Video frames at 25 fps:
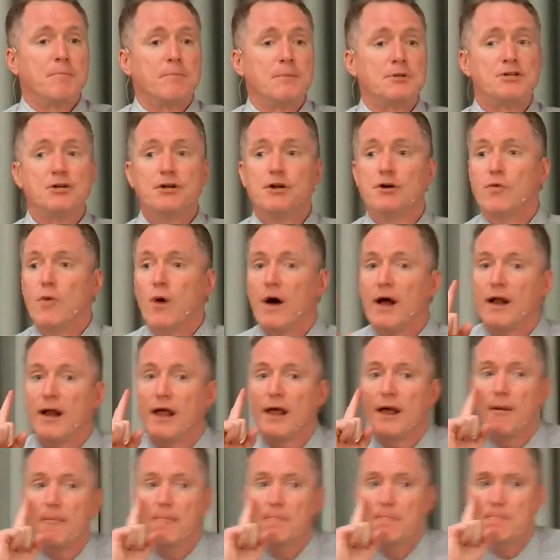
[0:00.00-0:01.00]
But you know what?
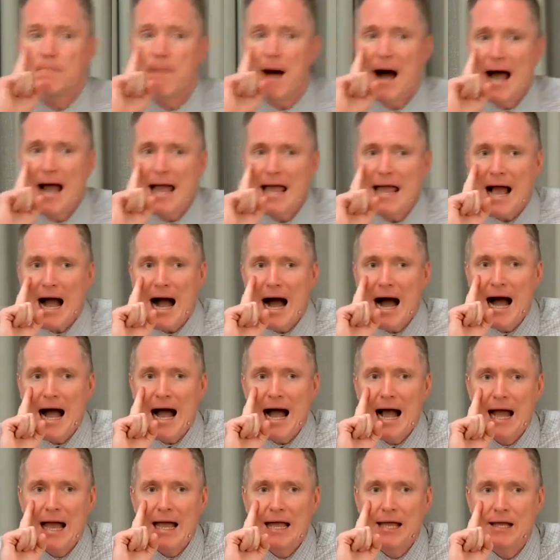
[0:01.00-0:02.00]
My
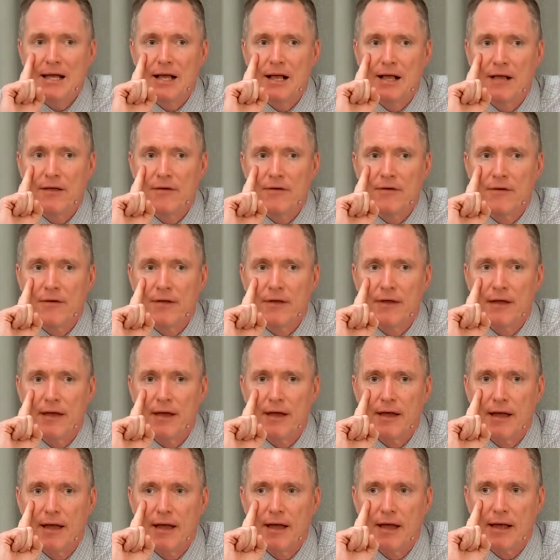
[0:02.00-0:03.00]
eye
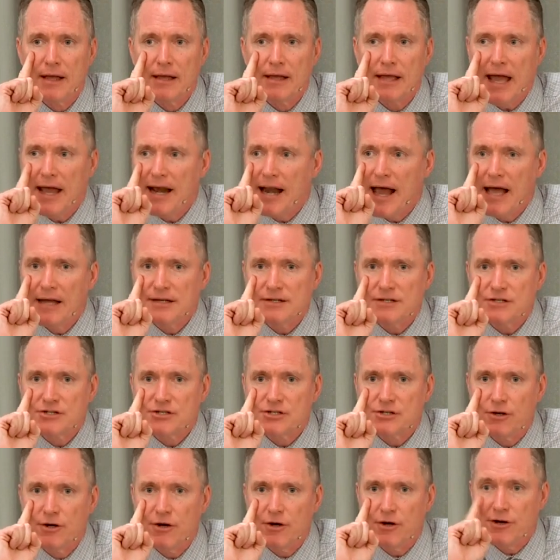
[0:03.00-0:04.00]
cannot
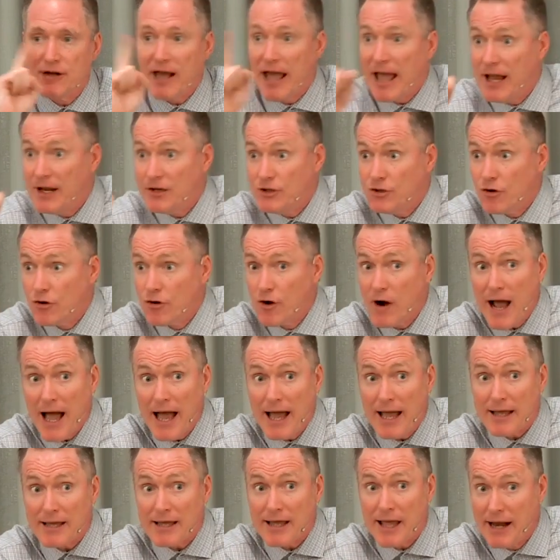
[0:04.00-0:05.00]
discern, and your
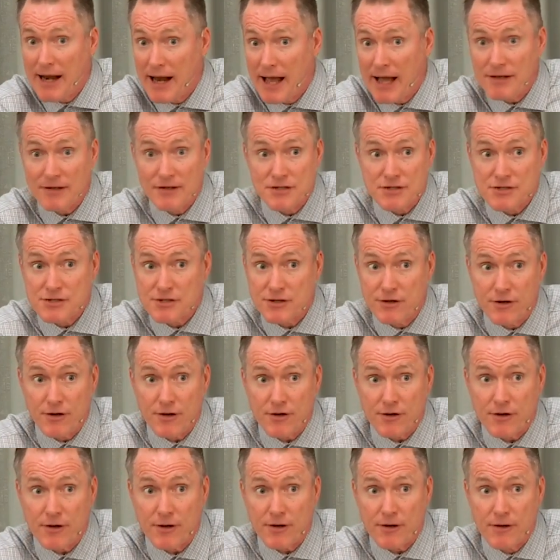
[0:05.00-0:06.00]
eye cannot
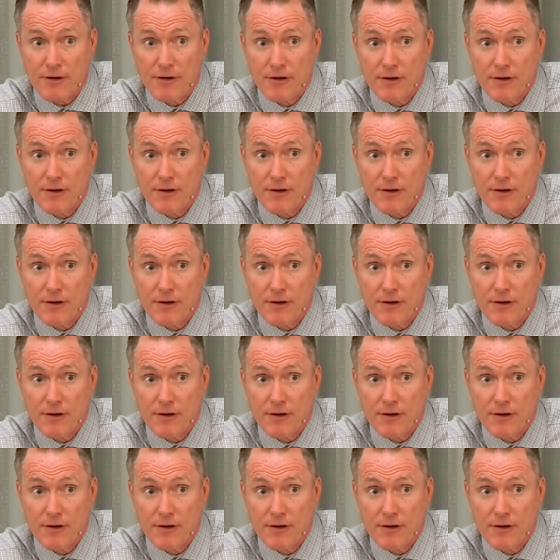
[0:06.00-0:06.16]
discern